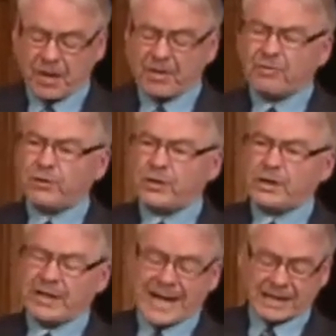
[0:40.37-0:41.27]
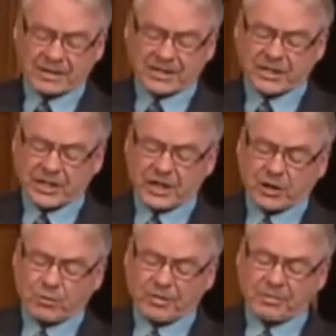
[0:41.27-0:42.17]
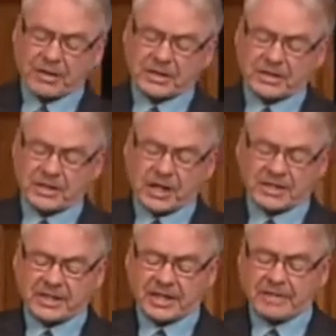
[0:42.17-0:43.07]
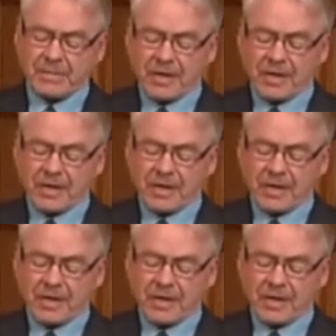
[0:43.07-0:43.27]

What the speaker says: For the last year, we've been discussing